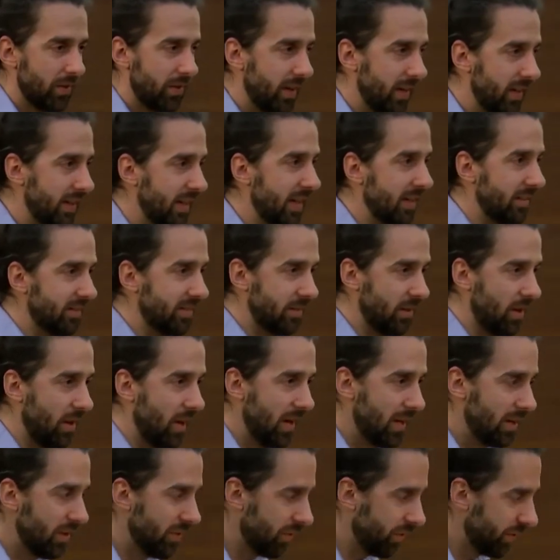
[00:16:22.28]
they get
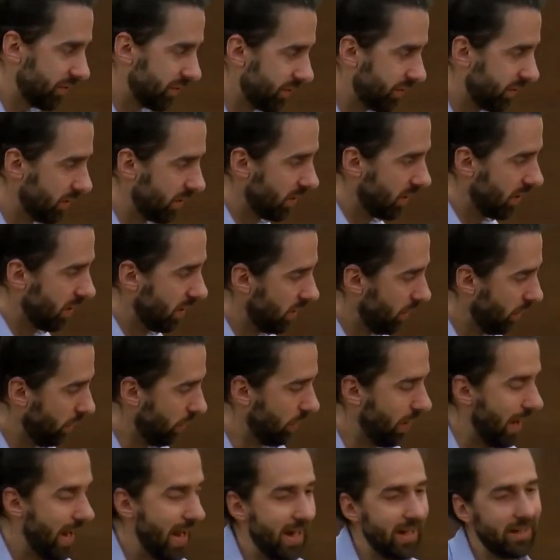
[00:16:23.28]
silenced
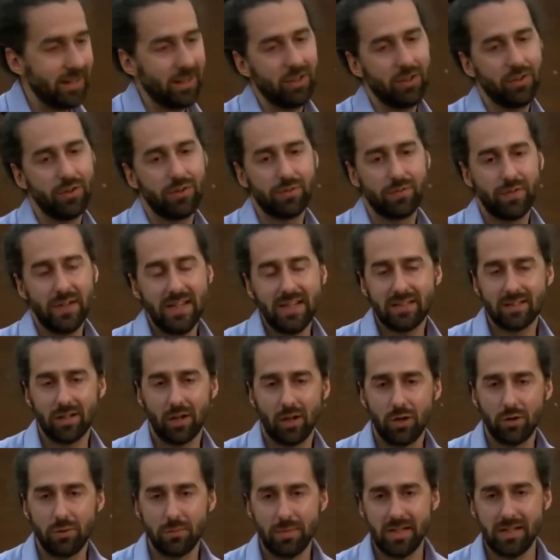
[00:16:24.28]
or heckler's
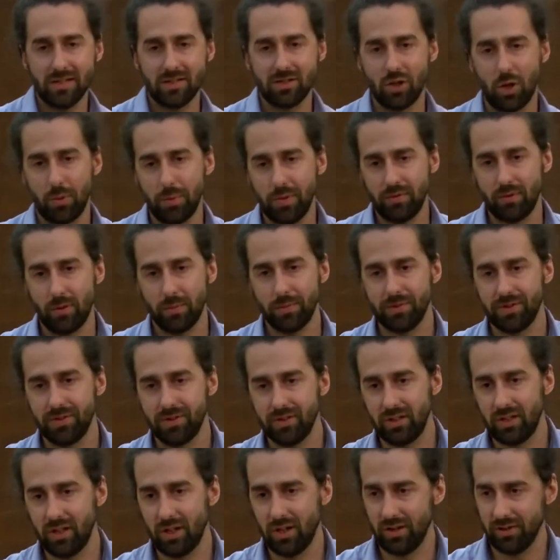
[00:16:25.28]
veto means Tommy
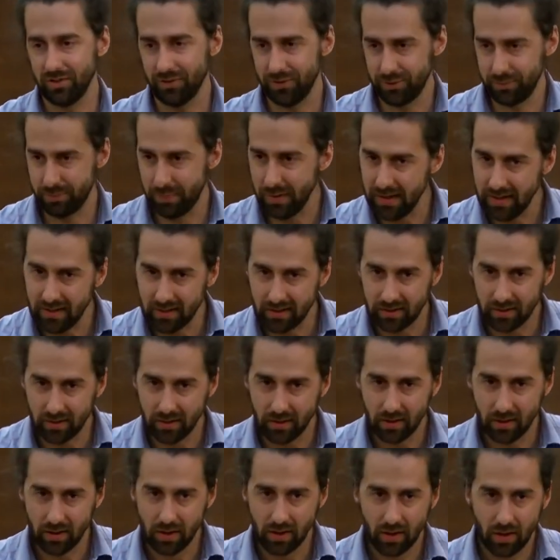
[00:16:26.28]
Robinson can't speak
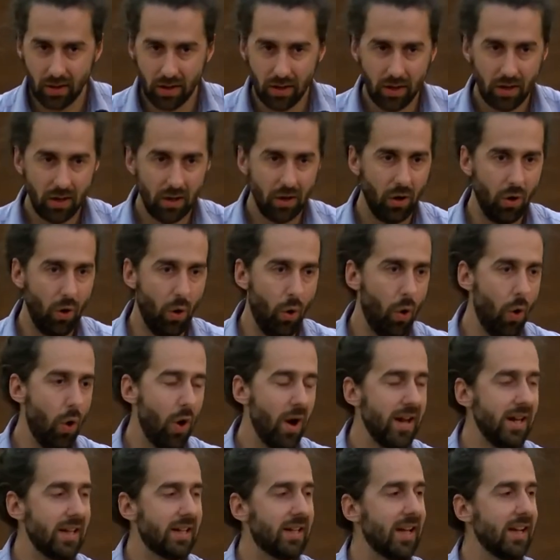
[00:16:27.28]

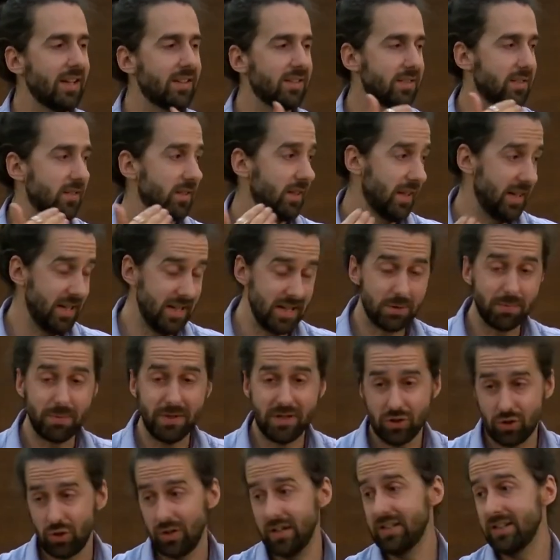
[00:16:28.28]
or he, gets, he has
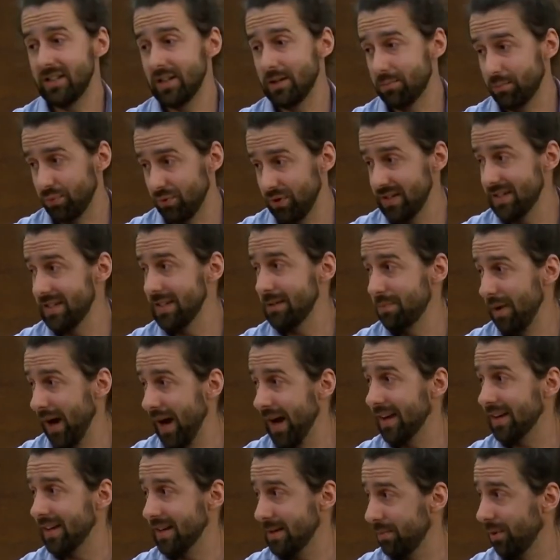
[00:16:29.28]
been treated pretty
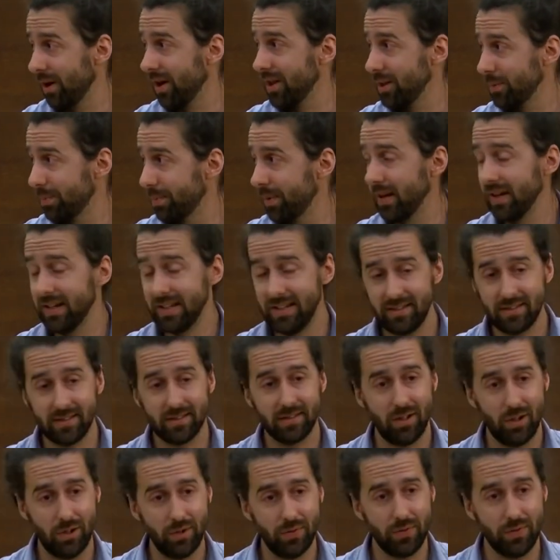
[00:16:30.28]
badly by the
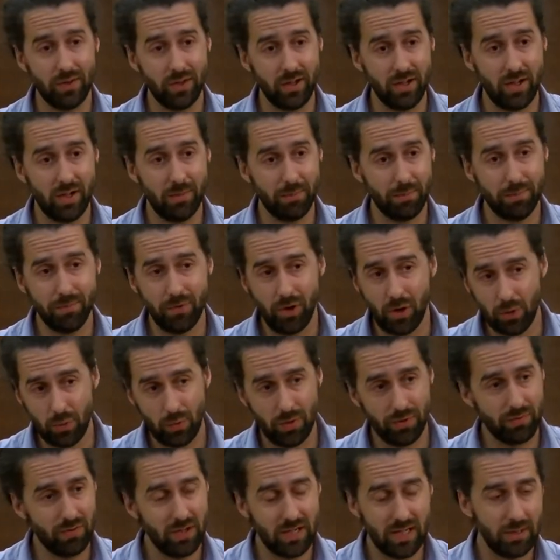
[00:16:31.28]
police over the No
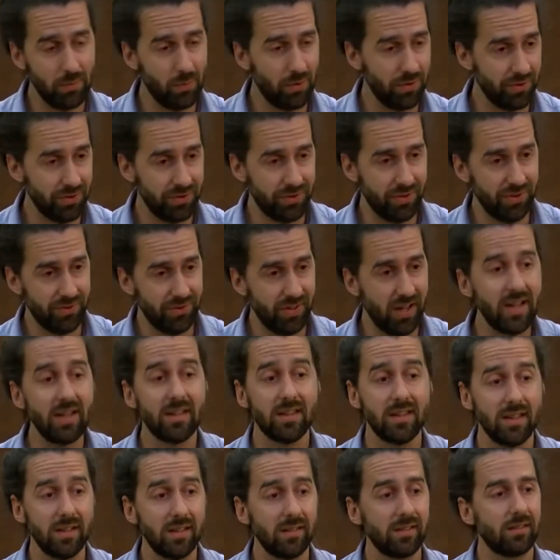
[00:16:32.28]
one really wants to say
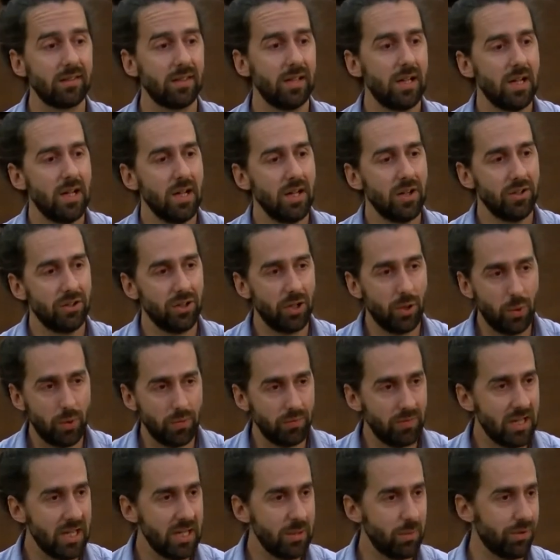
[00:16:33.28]
this. No
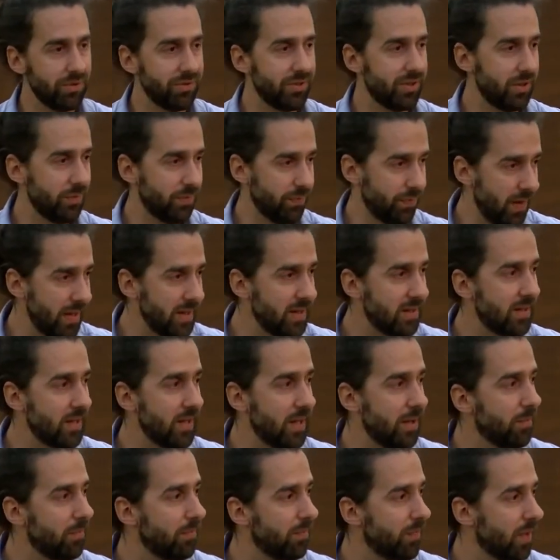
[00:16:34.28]
one really wants to defend
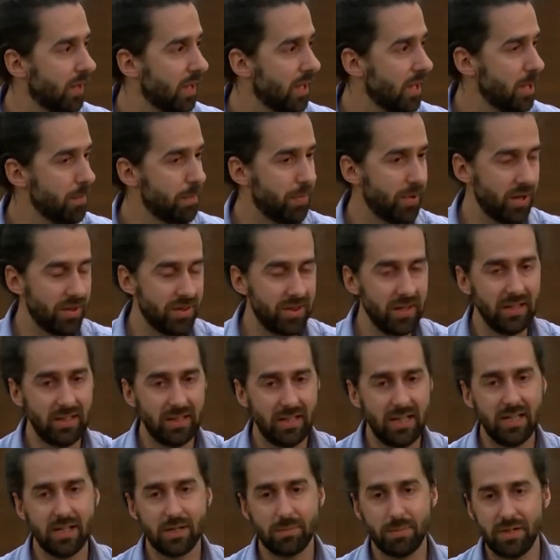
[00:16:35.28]
him, but I
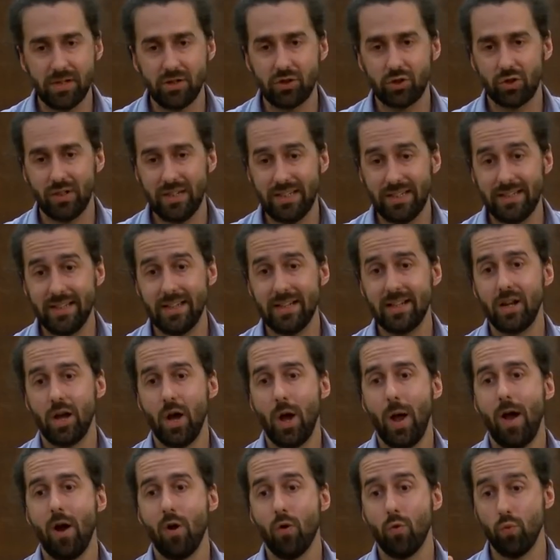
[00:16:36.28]
think he has been treated
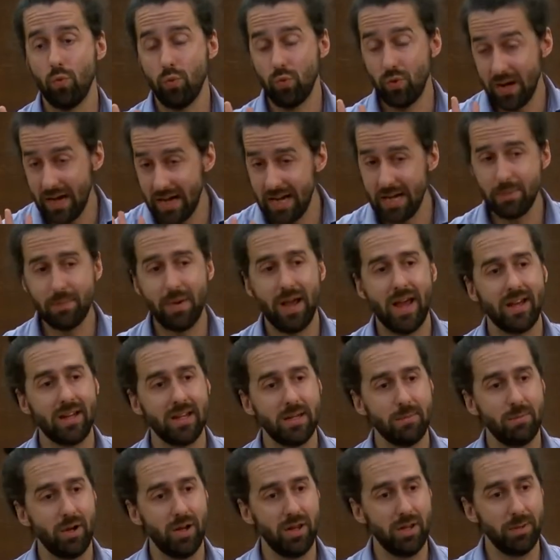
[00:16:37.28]
really
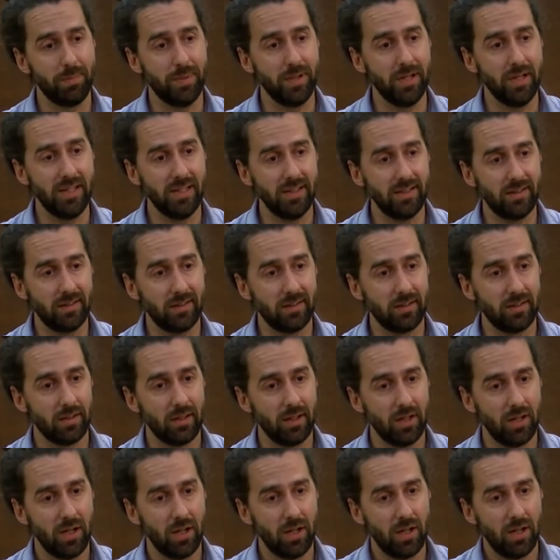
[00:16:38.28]
badly by the police,
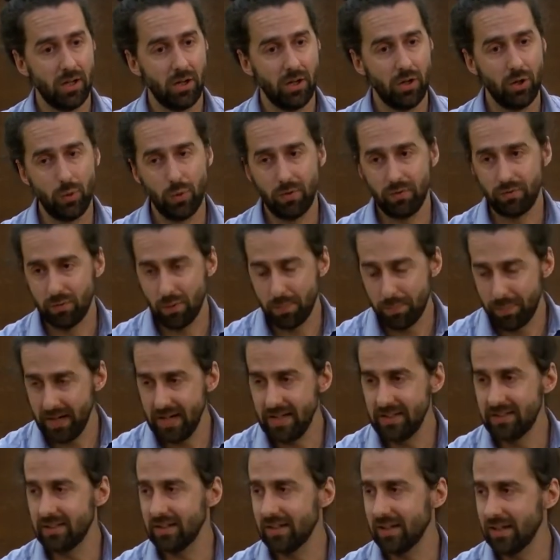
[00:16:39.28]
who have
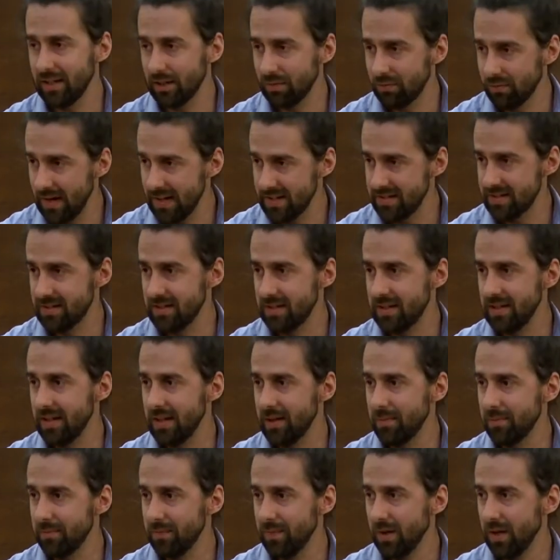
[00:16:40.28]
repeatedly arrested
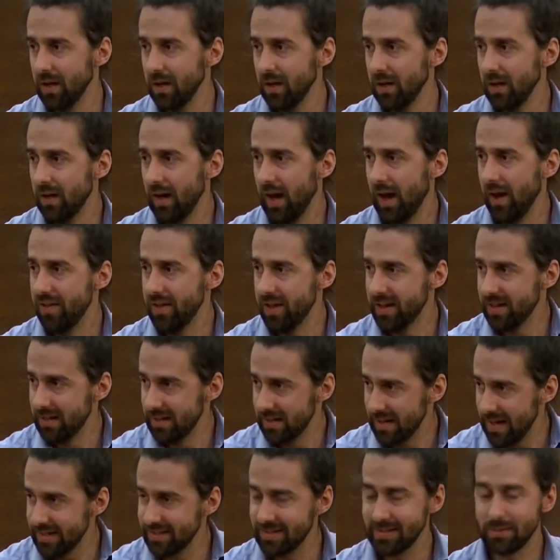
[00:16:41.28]
him and
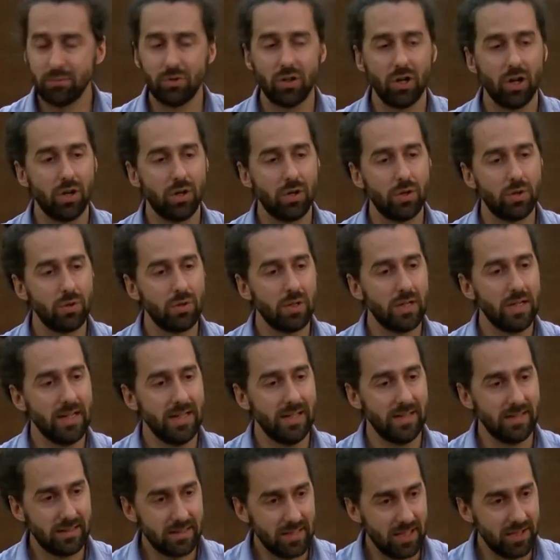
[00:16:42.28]
then let him go
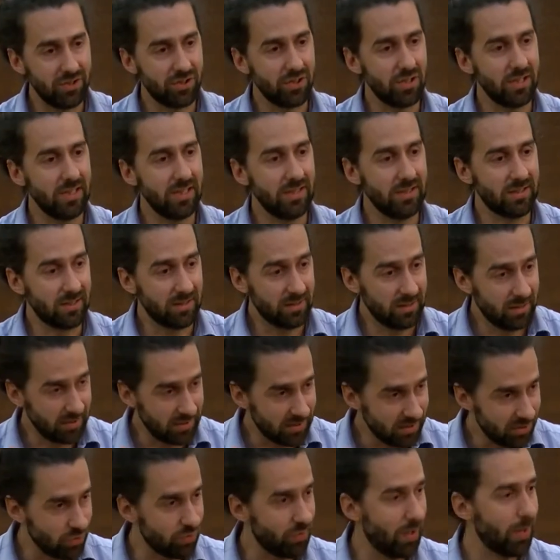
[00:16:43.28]
intentionally to
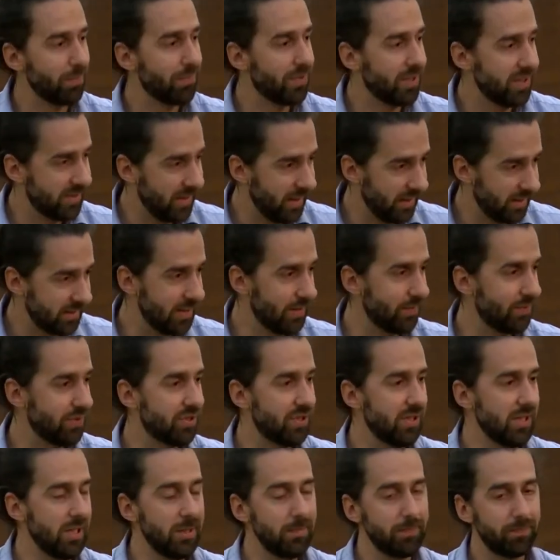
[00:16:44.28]
disrupt his
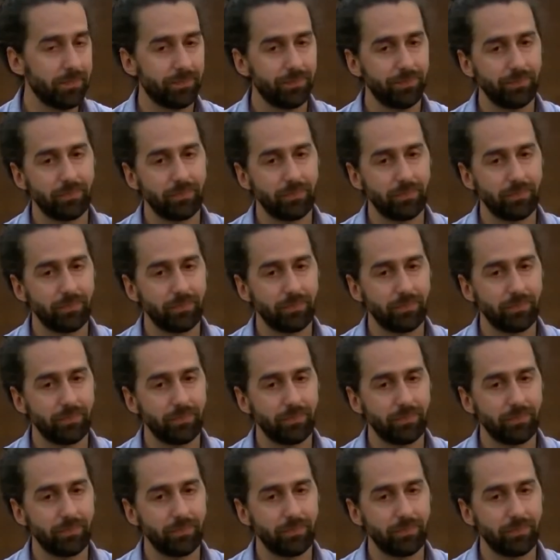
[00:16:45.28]
activity.